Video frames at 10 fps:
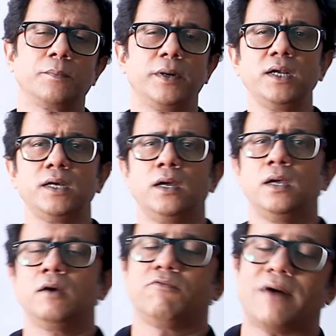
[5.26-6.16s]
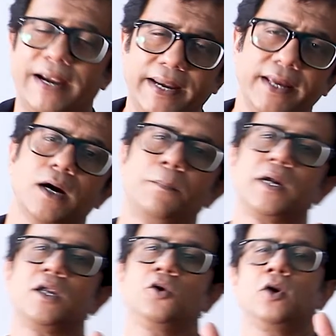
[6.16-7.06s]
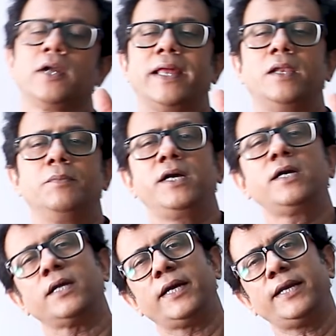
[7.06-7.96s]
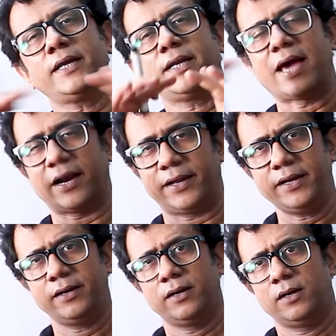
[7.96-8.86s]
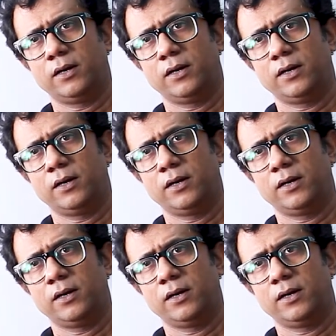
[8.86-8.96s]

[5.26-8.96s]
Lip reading: but finding a particular element in an array